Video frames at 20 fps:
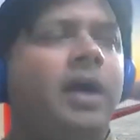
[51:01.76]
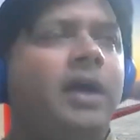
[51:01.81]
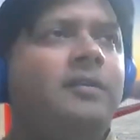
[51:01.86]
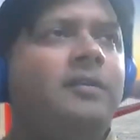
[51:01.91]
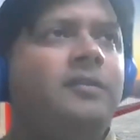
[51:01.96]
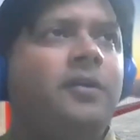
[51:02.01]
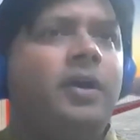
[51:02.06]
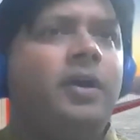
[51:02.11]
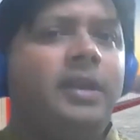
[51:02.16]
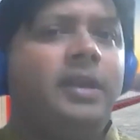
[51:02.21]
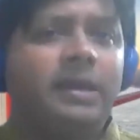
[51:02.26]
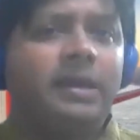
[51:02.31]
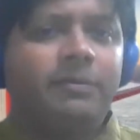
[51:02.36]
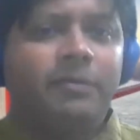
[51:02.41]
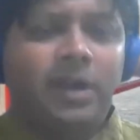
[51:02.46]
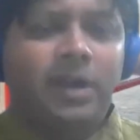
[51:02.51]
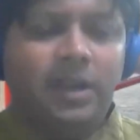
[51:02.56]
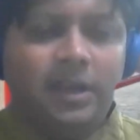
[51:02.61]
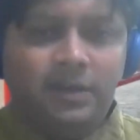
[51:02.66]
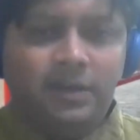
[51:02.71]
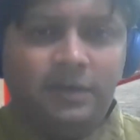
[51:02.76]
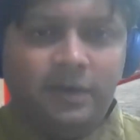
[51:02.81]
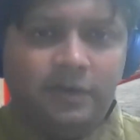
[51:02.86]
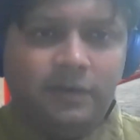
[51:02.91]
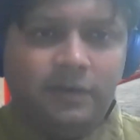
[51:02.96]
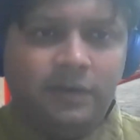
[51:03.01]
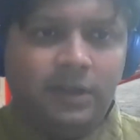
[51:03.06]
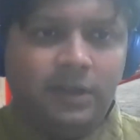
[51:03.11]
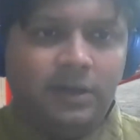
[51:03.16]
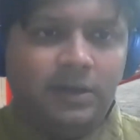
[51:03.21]
I saw in one
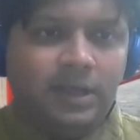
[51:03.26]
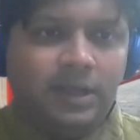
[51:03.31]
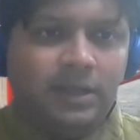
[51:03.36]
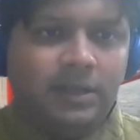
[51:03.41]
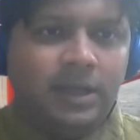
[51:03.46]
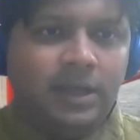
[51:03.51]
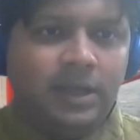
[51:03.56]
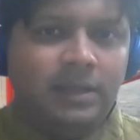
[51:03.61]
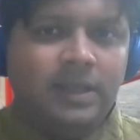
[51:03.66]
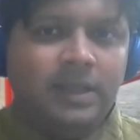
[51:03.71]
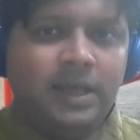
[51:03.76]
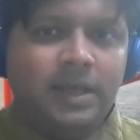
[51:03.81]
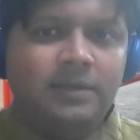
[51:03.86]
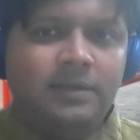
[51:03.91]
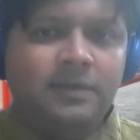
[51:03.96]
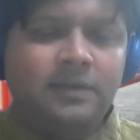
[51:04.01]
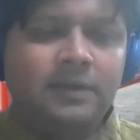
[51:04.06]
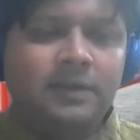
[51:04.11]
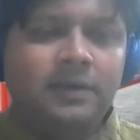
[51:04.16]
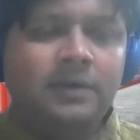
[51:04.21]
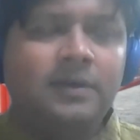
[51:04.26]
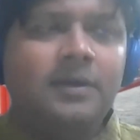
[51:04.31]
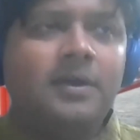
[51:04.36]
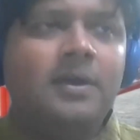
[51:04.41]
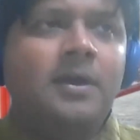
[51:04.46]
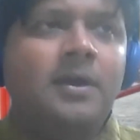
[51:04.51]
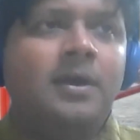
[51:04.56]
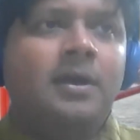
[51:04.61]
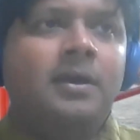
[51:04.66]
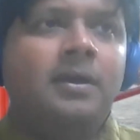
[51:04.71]
interesting data that
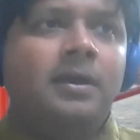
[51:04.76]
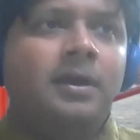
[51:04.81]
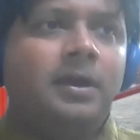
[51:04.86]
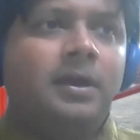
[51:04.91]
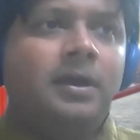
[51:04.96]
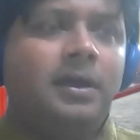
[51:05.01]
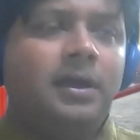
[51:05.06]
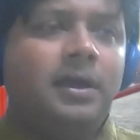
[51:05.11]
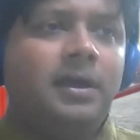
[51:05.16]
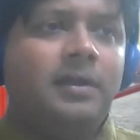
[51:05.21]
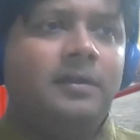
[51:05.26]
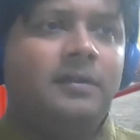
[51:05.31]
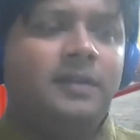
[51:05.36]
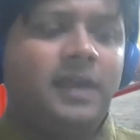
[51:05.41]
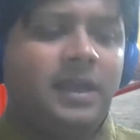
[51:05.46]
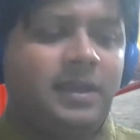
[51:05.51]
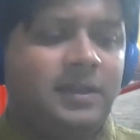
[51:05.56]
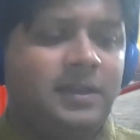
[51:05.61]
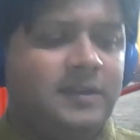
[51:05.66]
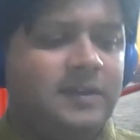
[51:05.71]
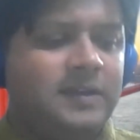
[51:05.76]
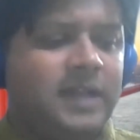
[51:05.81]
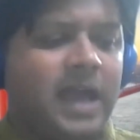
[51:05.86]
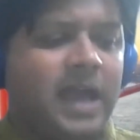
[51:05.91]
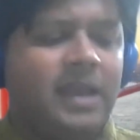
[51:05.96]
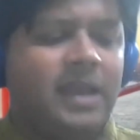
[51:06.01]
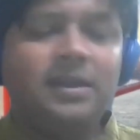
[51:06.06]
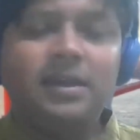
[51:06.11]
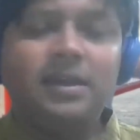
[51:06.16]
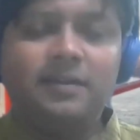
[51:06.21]
since
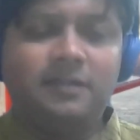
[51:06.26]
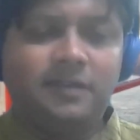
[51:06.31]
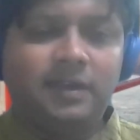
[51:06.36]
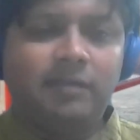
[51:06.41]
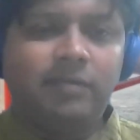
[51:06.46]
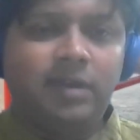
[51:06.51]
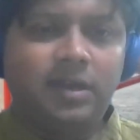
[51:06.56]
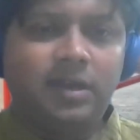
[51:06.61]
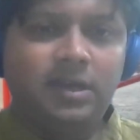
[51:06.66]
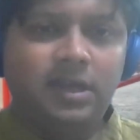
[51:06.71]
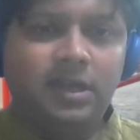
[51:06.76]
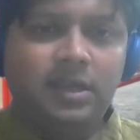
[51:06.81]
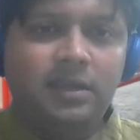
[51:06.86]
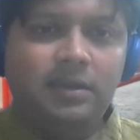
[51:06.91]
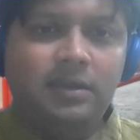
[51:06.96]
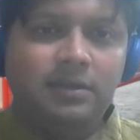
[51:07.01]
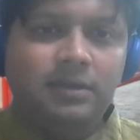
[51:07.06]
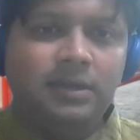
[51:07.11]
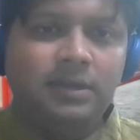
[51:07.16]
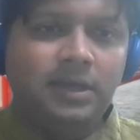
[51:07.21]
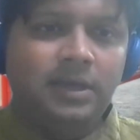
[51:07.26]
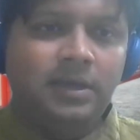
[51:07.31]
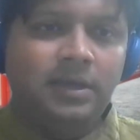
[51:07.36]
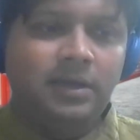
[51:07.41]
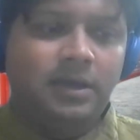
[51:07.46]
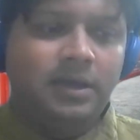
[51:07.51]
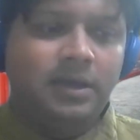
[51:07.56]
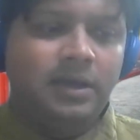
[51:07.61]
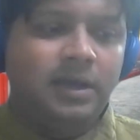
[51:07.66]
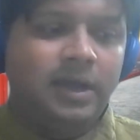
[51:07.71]
1970,
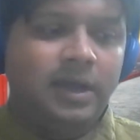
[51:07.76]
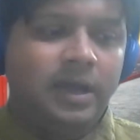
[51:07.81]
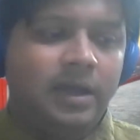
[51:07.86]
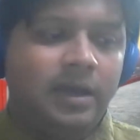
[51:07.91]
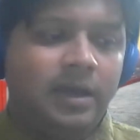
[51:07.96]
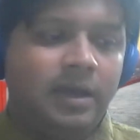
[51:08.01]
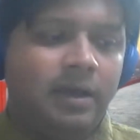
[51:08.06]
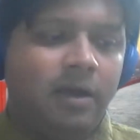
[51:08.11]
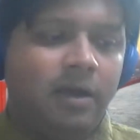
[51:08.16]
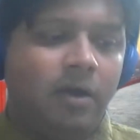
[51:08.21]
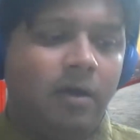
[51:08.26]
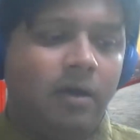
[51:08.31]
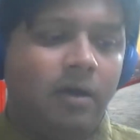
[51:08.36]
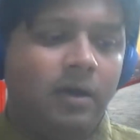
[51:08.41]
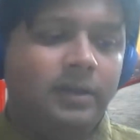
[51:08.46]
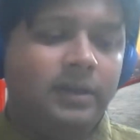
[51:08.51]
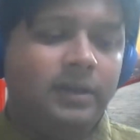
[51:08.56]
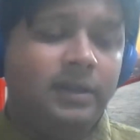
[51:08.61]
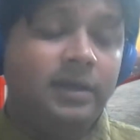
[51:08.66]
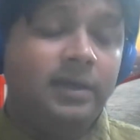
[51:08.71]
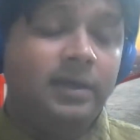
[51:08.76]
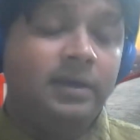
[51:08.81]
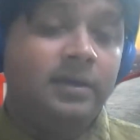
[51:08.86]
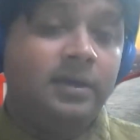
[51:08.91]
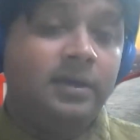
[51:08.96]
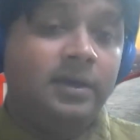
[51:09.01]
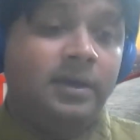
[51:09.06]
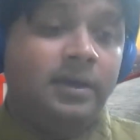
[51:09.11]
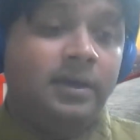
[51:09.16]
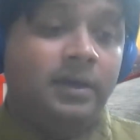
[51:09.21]
the
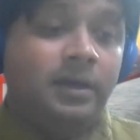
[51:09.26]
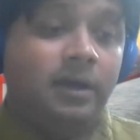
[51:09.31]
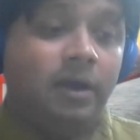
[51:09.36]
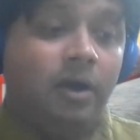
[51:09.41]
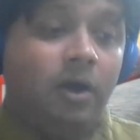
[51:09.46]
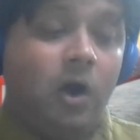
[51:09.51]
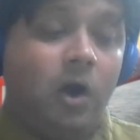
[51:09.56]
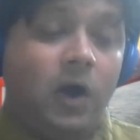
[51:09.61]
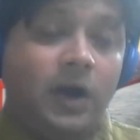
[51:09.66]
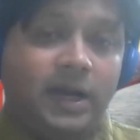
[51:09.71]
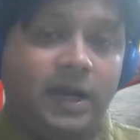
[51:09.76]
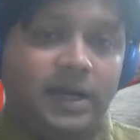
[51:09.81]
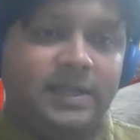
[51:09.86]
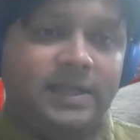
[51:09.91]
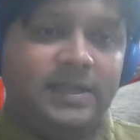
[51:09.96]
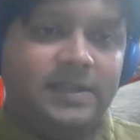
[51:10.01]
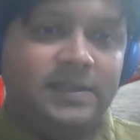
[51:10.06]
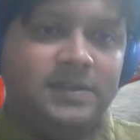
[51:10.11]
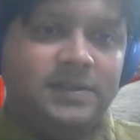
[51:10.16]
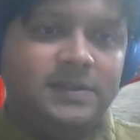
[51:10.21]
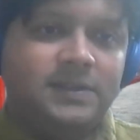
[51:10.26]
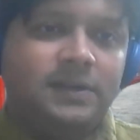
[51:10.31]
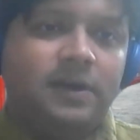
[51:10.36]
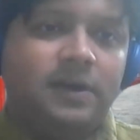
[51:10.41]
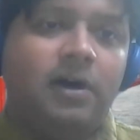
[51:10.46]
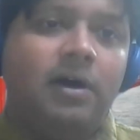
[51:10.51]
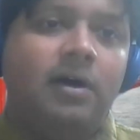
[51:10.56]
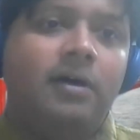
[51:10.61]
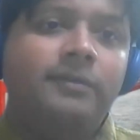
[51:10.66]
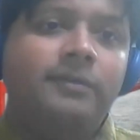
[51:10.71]
occurrence
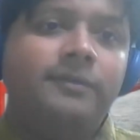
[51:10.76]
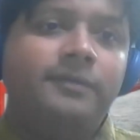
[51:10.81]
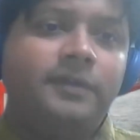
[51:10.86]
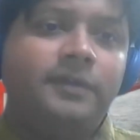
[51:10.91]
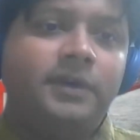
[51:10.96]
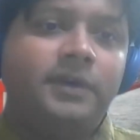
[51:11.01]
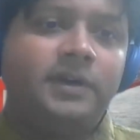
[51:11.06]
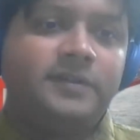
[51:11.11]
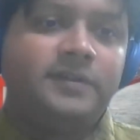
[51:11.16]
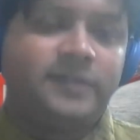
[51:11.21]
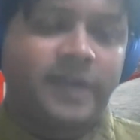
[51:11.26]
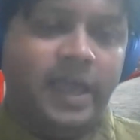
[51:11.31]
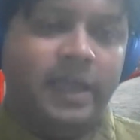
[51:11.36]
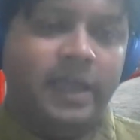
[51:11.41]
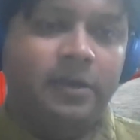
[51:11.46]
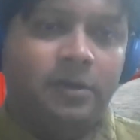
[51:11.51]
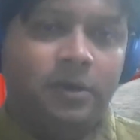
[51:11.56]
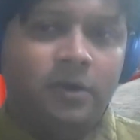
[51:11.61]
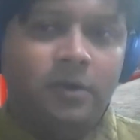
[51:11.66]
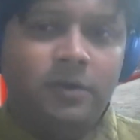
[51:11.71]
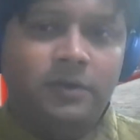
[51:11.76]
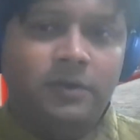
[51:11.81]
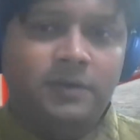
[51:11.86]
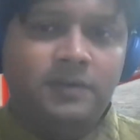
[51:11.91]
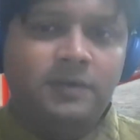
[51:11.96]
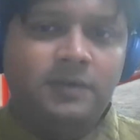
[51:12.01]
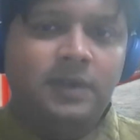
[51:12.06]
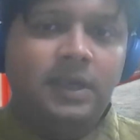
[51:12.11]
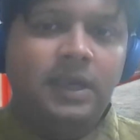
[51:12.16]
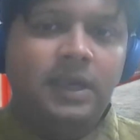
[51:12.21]
of
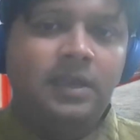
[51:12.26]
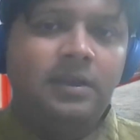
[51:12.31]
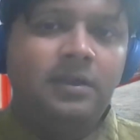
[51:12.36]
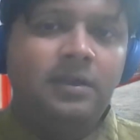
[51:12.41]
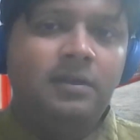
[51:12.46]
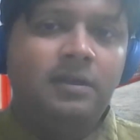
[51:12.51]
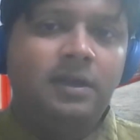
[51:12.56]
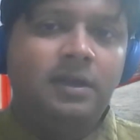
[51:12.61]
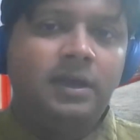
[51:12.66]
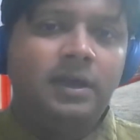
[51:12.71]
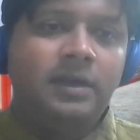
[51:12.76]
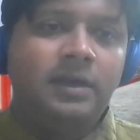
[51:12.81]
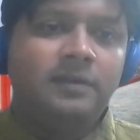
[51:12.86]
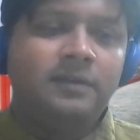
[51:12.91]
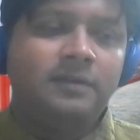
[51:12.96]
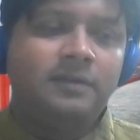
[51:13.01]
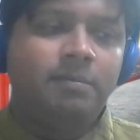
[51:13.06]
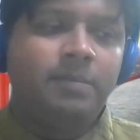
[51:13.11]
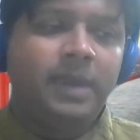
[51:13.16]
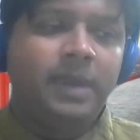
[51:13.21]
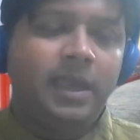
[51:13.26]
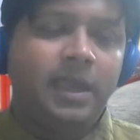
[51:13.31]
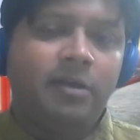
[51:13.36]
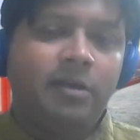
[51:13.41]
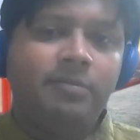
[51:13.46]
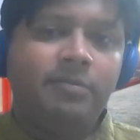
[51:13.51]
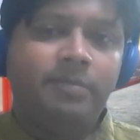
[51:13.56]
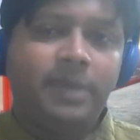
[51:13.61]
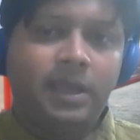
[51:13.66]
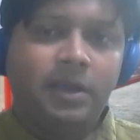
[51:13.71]
cyclones in Bay
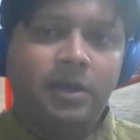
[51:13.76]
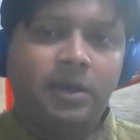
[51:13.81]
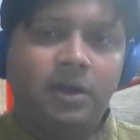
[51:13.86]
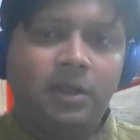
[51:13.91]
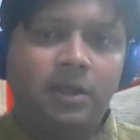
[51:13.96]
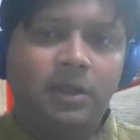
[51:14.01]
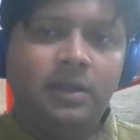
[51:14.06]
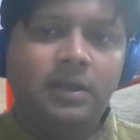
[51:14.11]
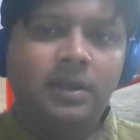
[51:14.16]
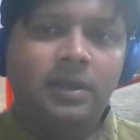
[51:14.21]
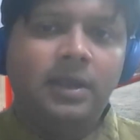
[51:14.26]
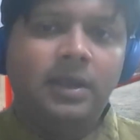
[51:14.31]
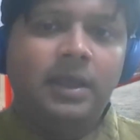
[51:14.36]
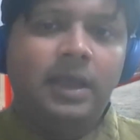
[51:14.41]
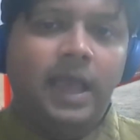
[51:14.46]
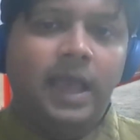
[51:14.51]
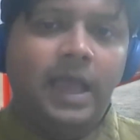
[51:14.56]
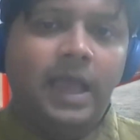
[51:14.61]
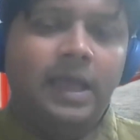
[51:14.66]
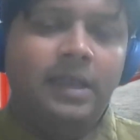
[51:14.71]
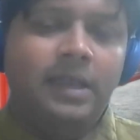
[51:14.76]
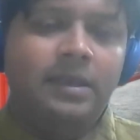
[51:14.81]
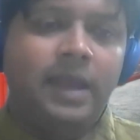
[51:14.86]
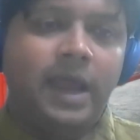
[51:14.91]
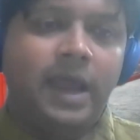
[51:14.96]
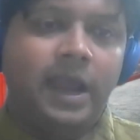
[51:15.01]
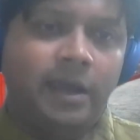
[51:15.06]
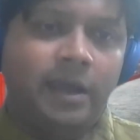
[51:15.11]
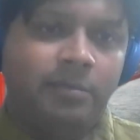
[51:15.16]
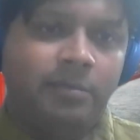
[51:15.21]
of Bengal
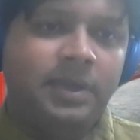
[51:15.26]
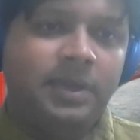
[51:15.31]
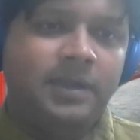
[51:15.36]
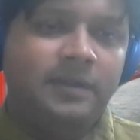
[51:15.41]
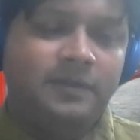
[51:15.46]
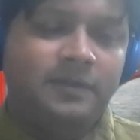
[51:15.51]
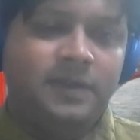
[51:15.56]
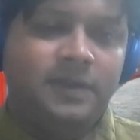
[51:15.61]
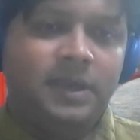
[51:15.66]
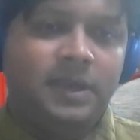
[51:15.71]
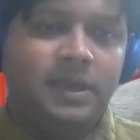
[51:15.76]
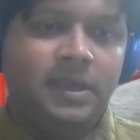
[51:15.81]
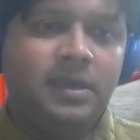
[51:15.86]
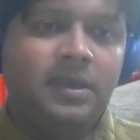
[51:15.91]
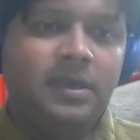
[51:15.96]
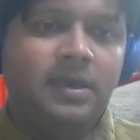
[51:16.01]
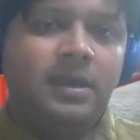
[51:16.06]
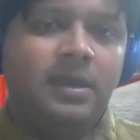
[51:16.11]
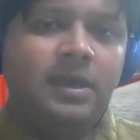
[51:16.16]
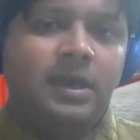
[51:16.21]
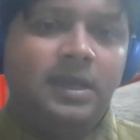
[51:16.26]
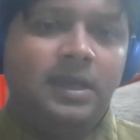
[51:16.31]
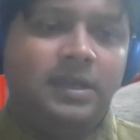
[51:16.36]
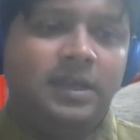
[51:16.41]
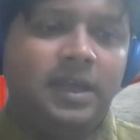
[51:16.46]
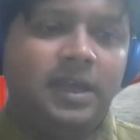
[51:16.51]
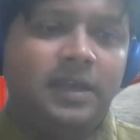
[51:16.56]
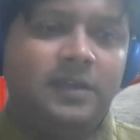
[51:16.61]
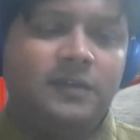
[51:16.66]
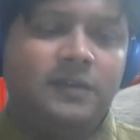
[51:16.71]
and Arabian Sea,
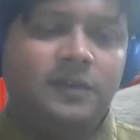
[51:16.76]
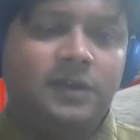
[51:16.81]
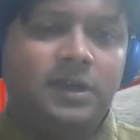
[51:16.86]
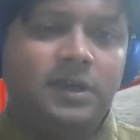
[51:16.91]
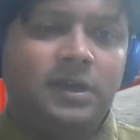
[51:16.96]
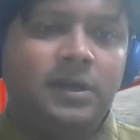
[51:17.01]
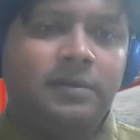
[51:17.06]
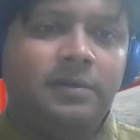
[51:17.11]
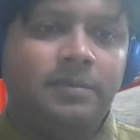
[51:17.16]
it has